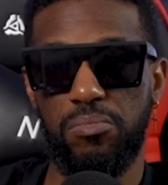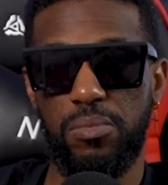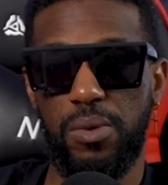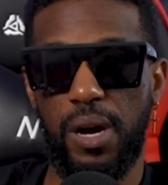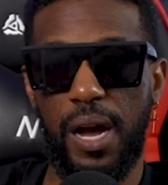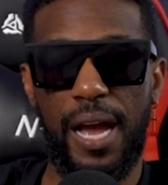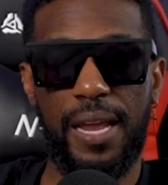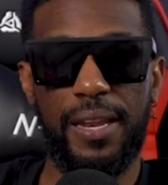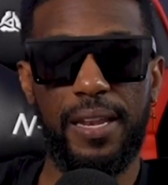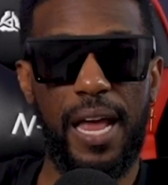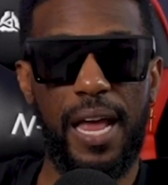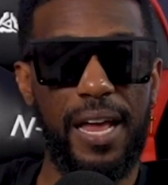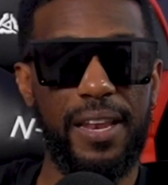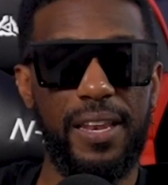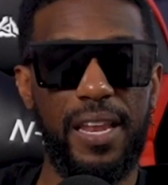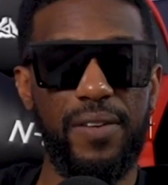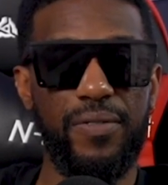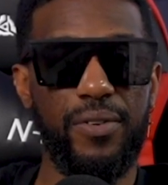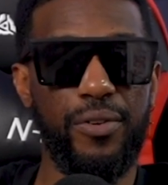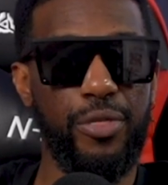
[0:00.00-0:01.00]
I
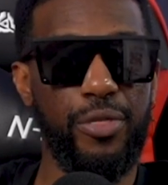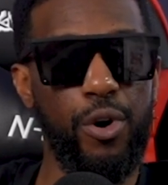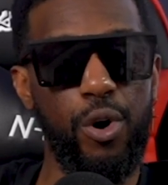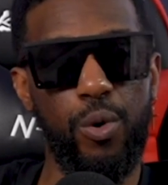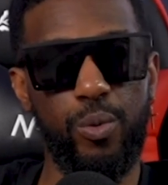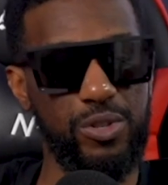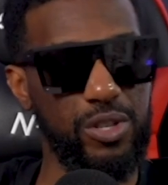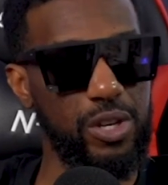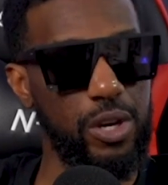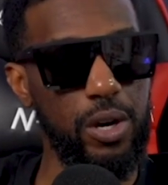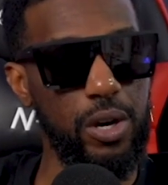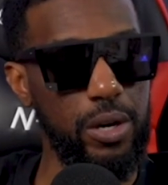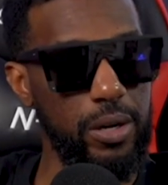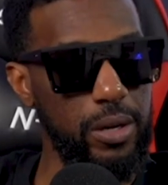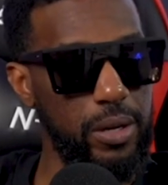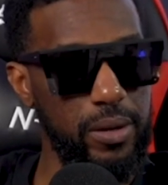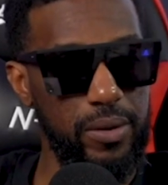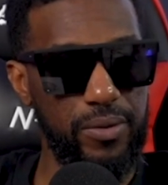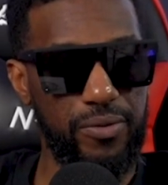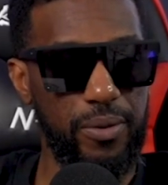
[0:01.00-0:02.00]
never thought was
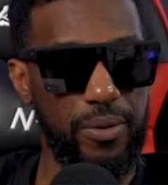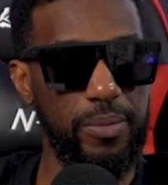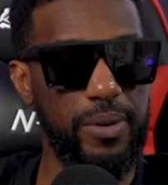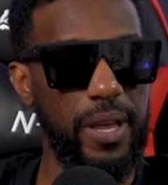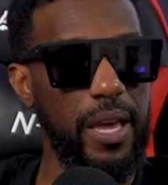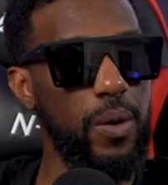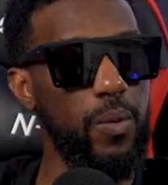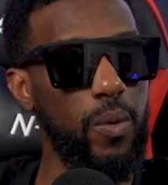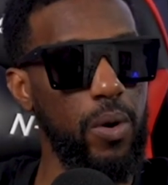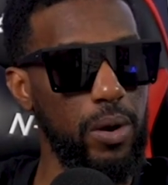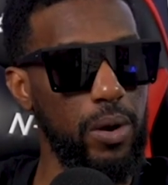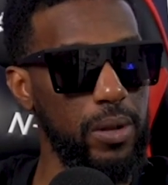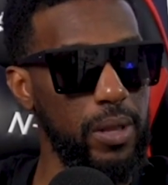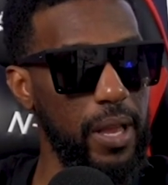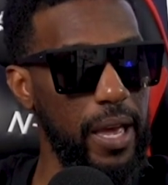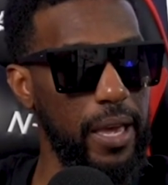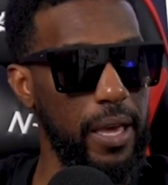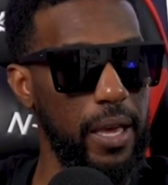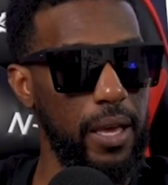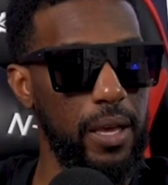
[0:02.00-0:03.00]
good from day one.
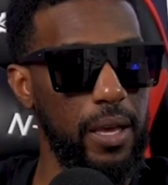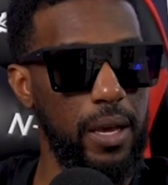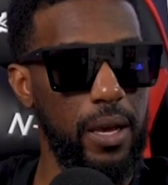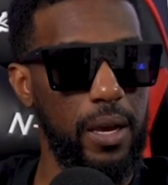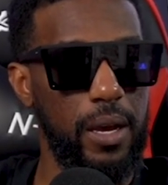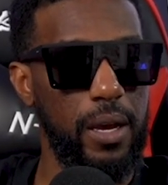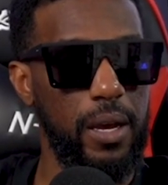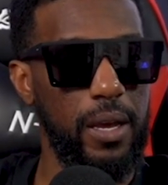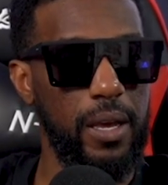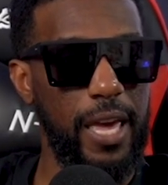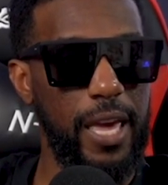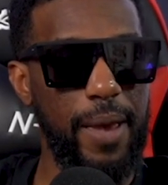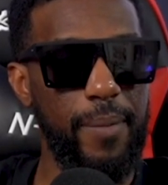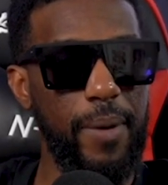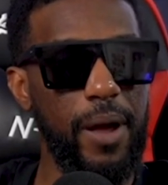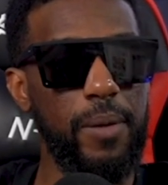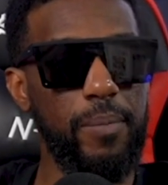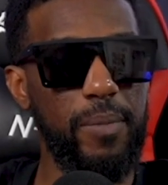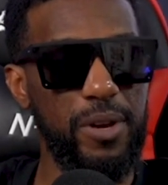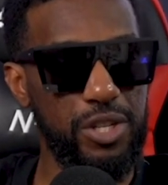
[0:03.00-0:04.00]
Like, came
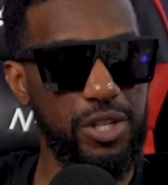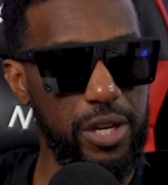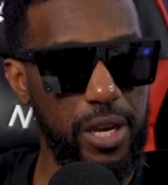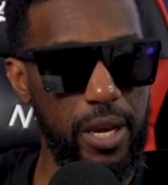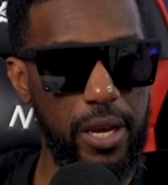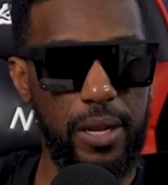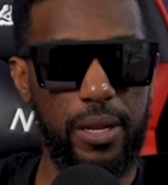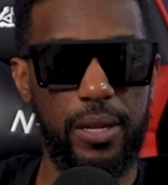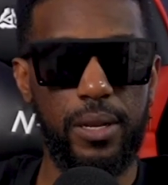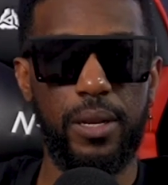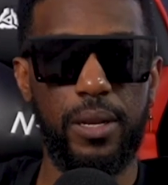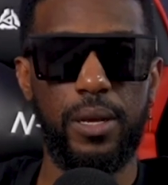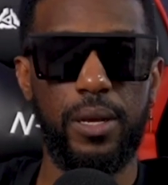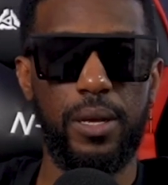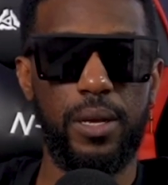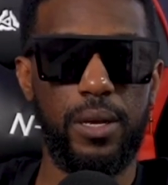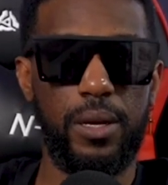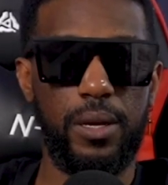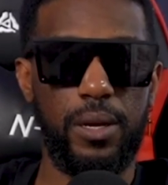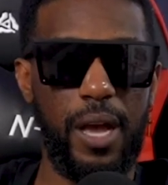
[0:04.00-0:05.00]
out of Michigan,
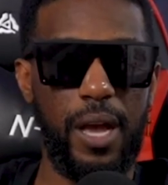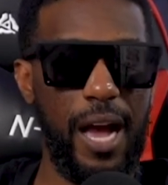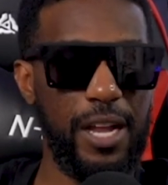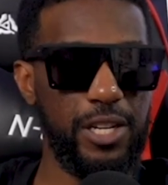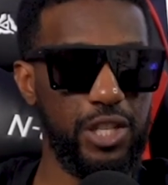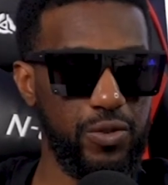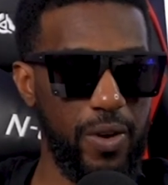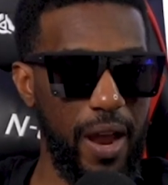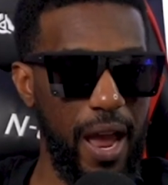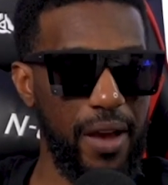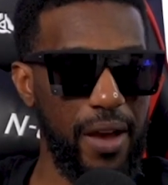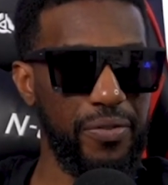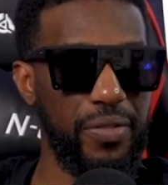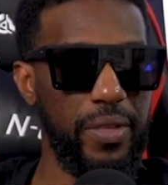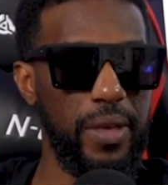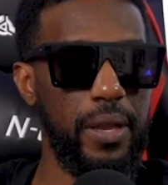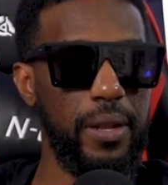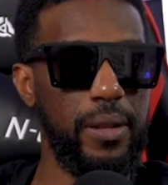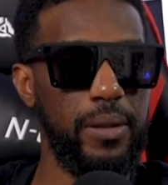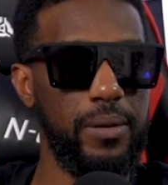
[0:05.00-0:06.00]
got
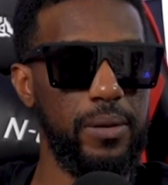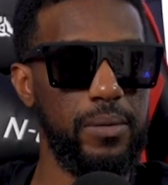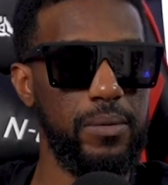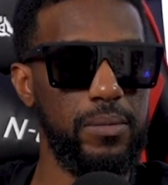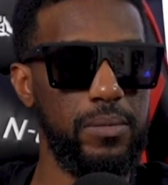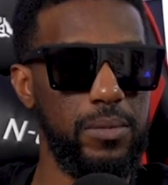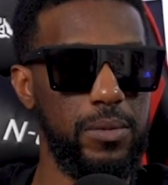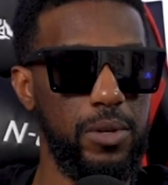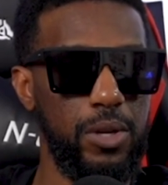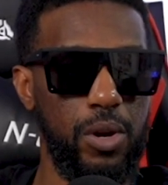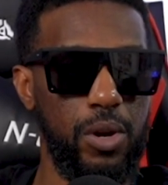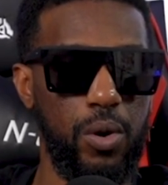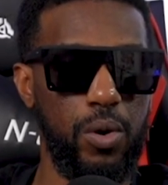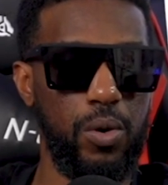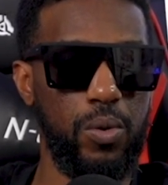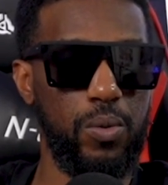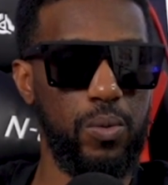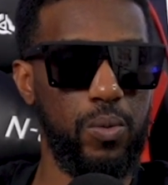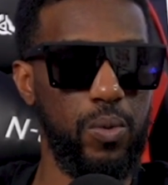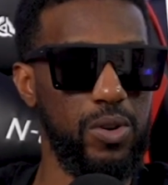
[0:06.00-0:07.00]
drafted, you
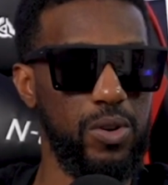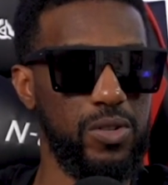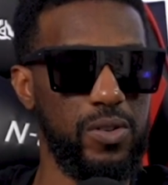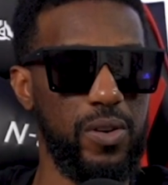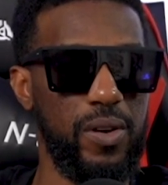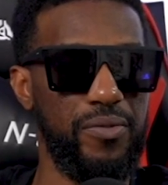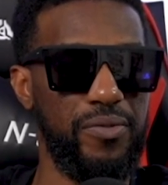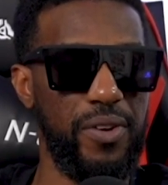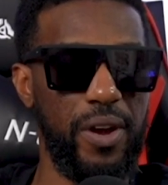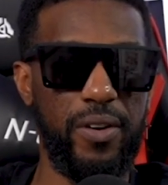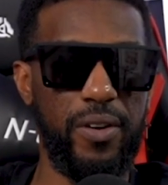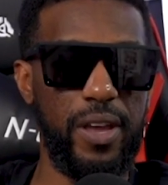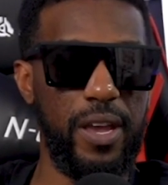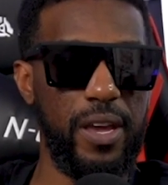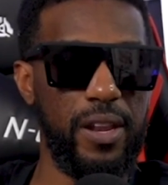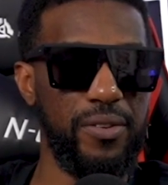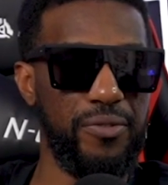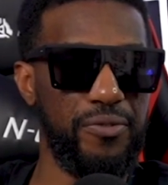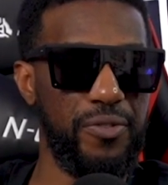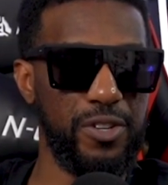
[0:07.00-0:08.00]
know, was a very
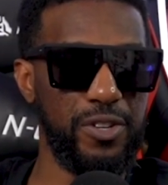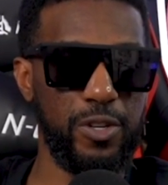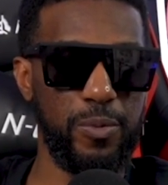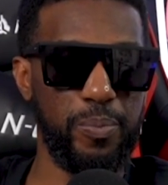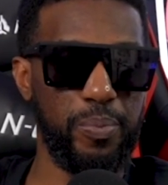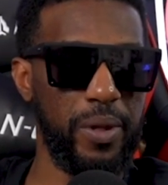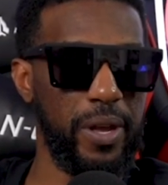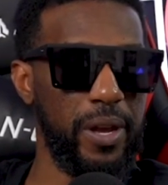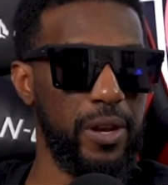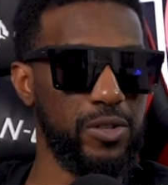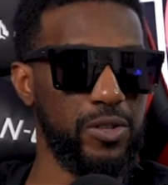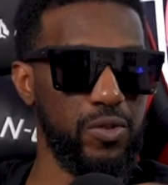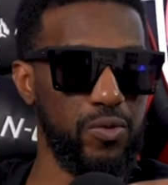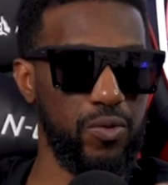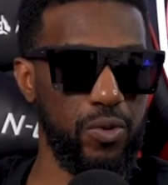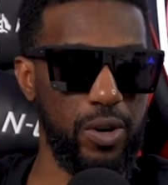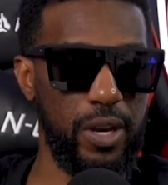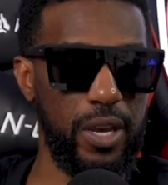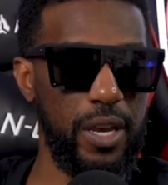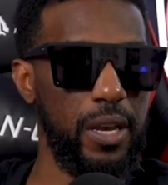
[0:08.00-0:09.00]
inefficient player as a
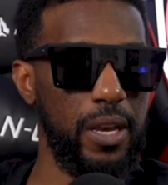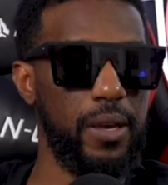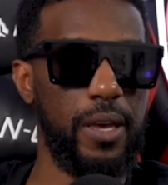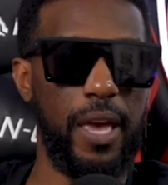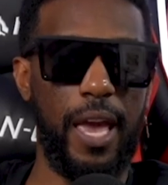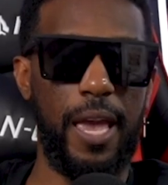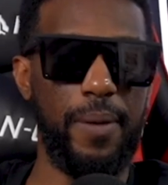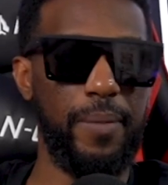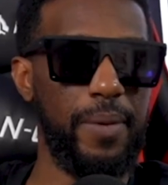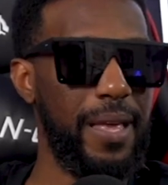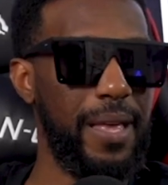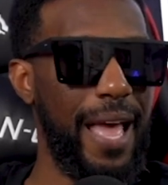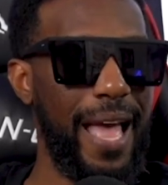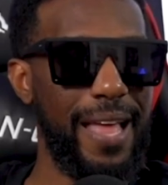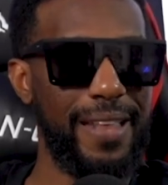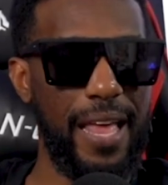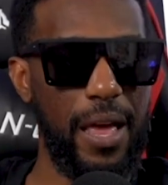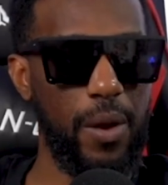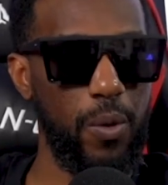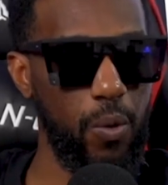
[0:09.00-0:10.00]
rookie, came and
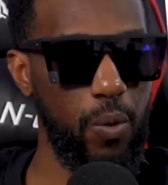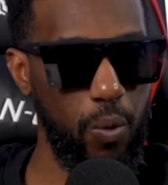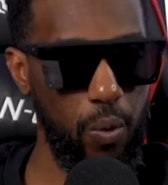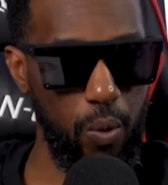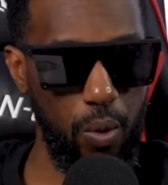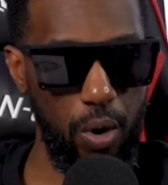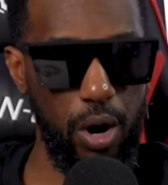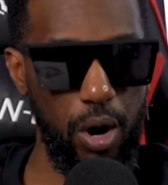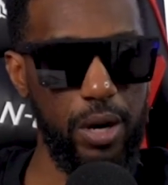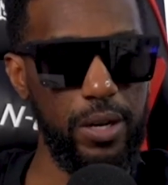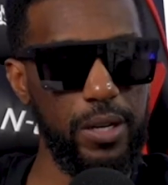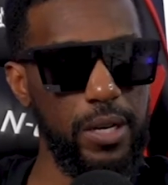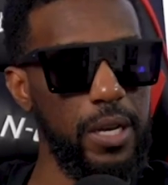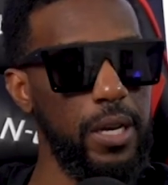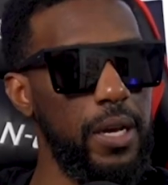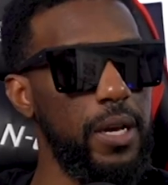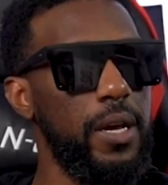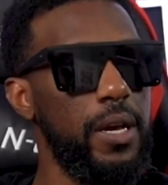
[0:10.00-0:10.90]
had that one